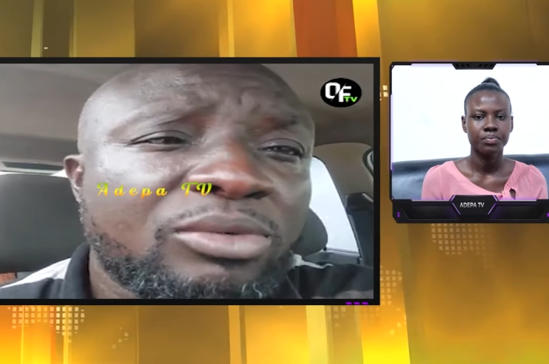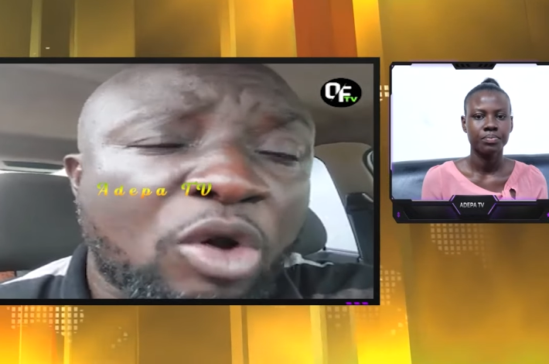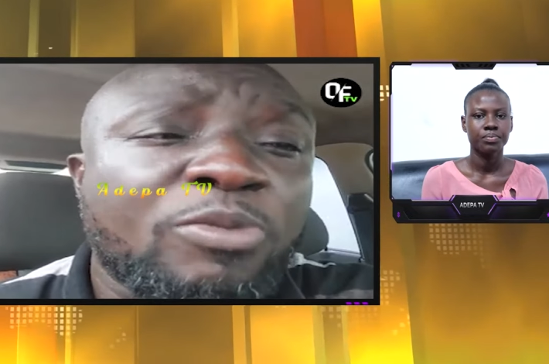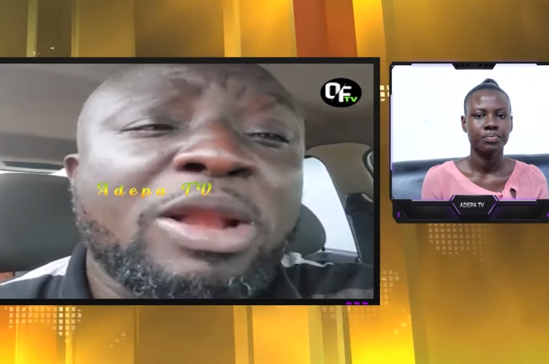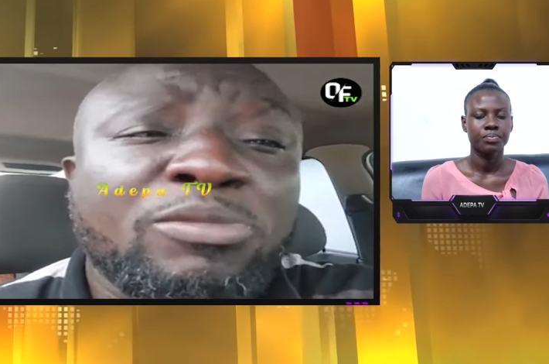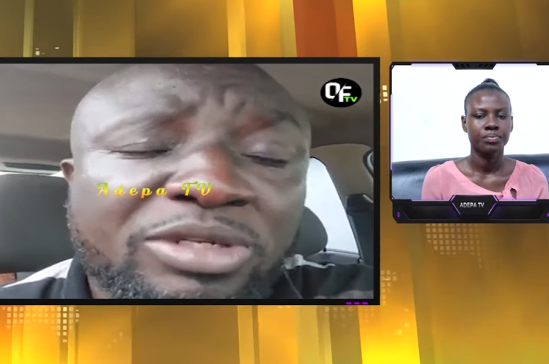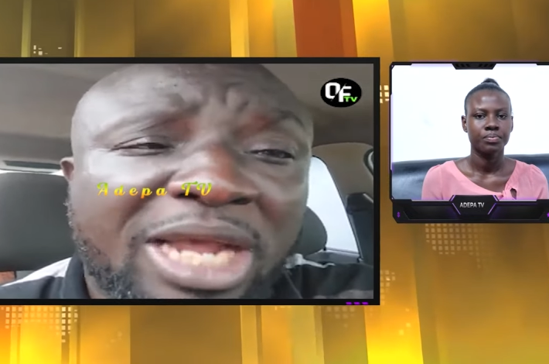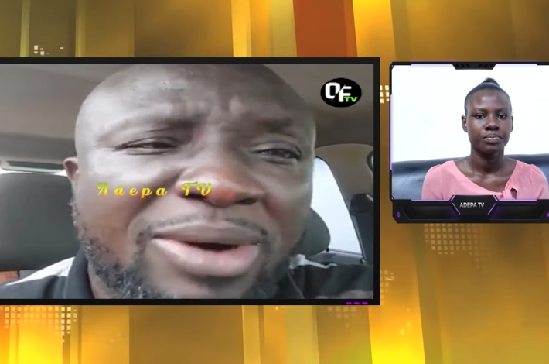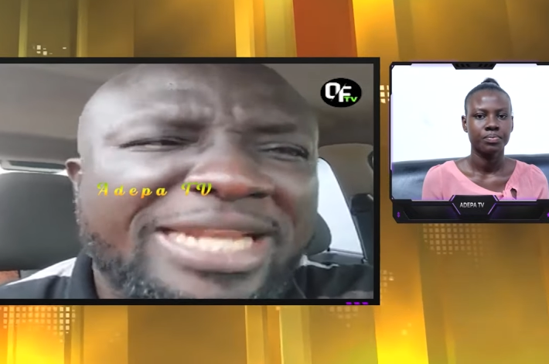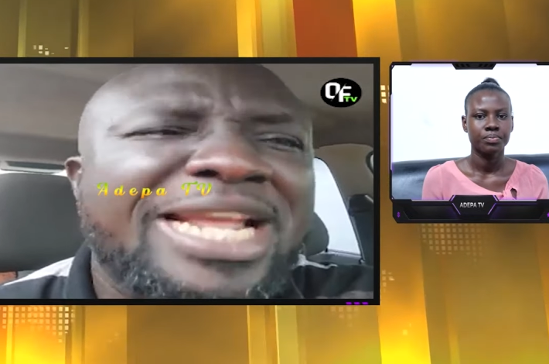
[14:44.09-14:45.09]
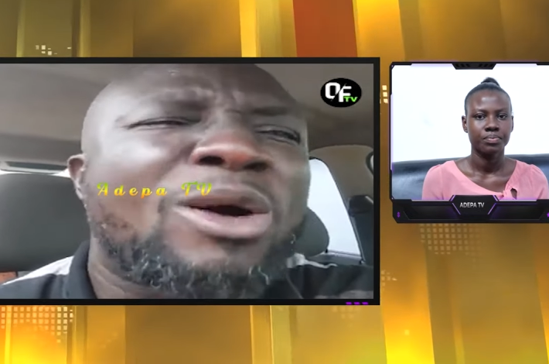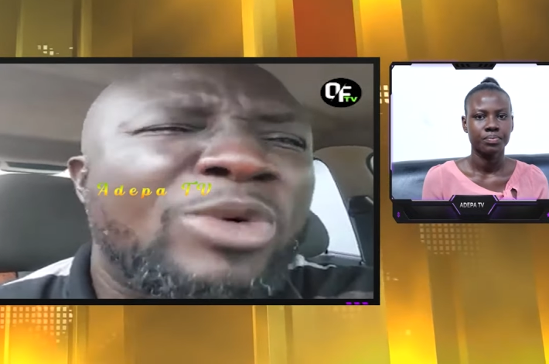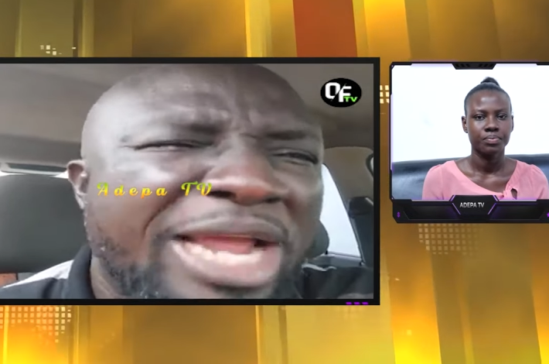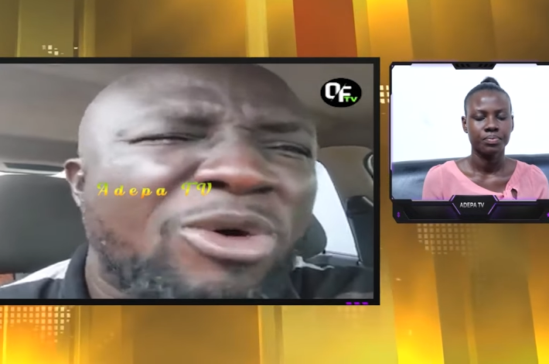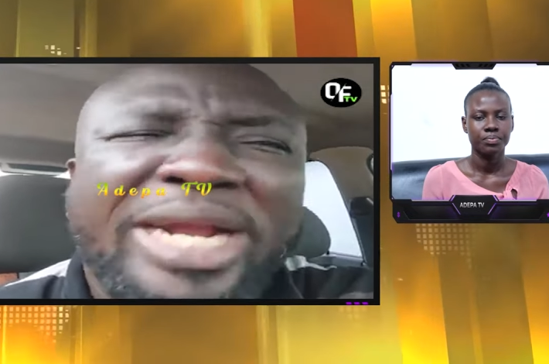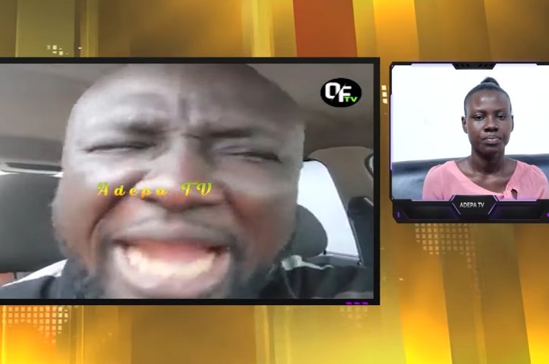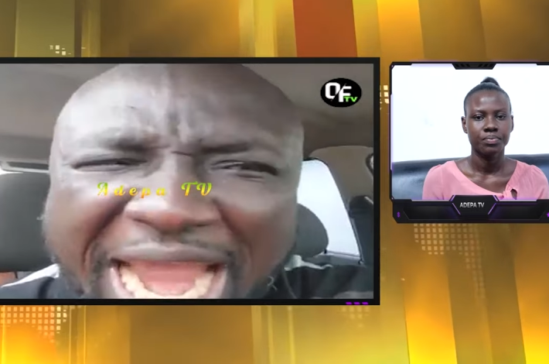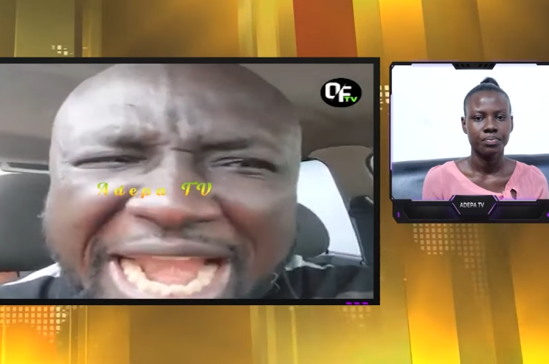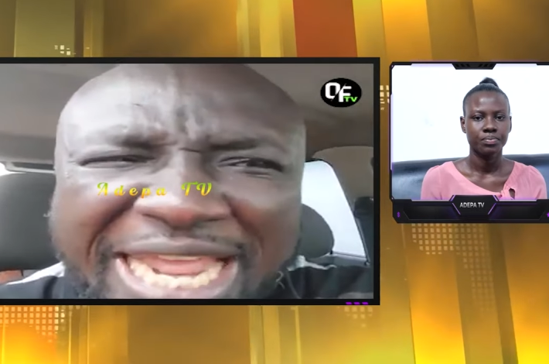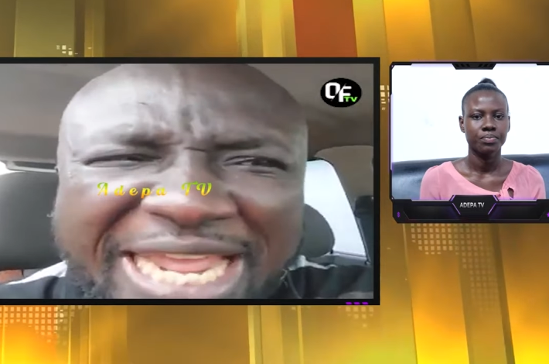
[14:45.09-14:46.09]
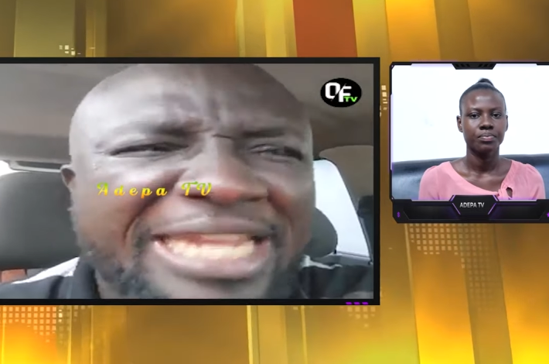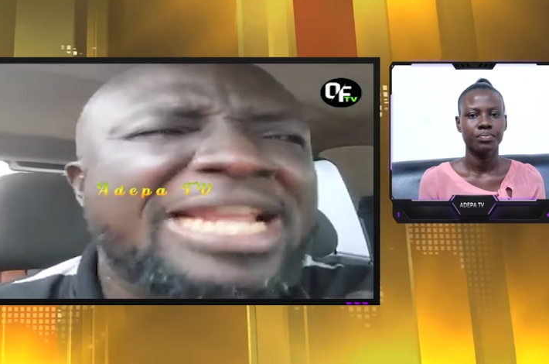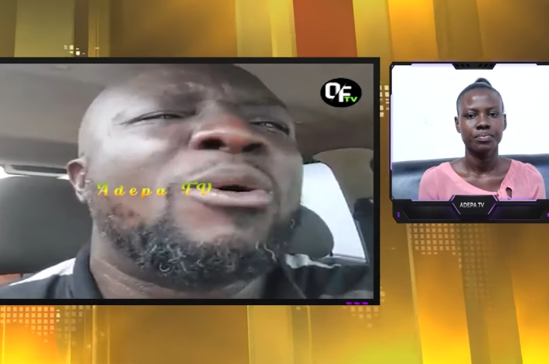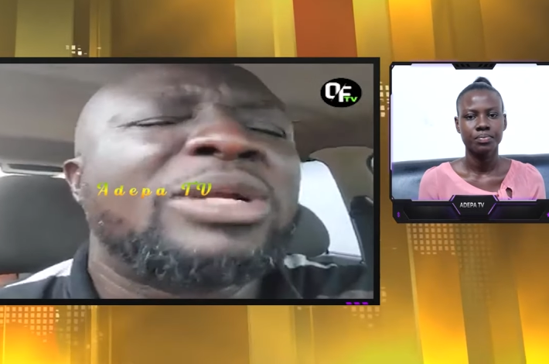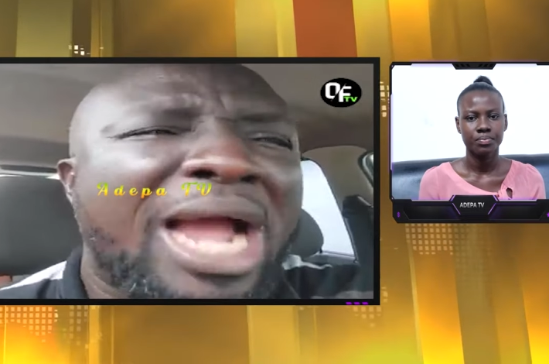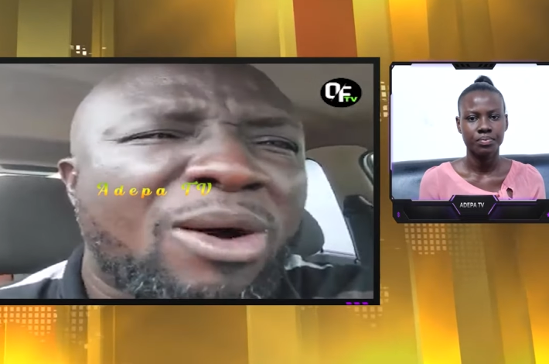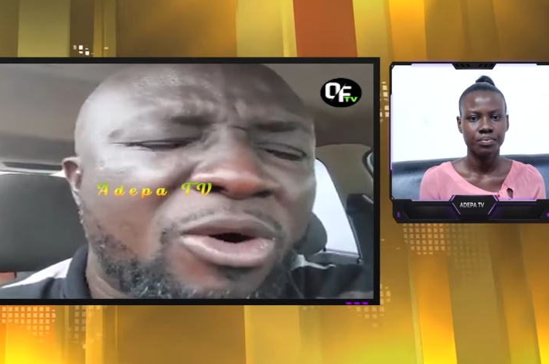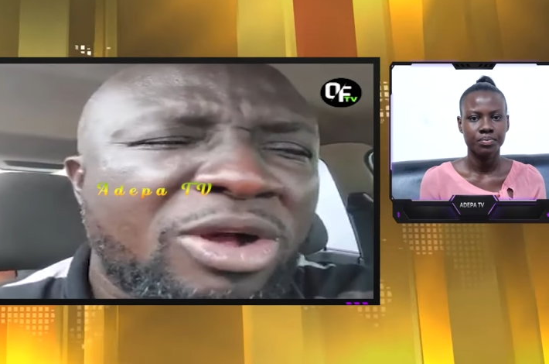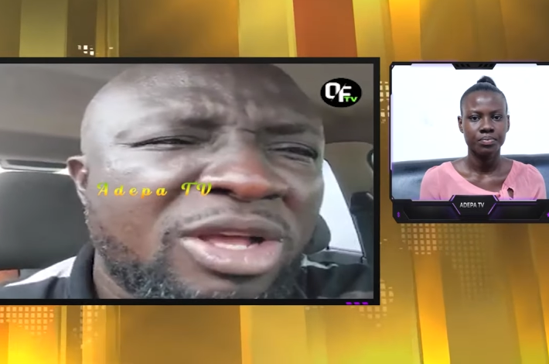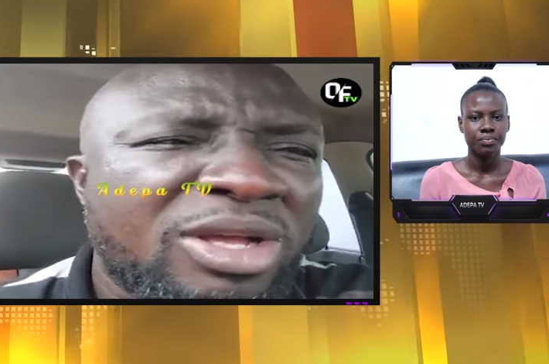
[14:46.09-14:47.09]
Speaker 1: Cockman himself, I don't know where or Kelly, Yaw Jaw.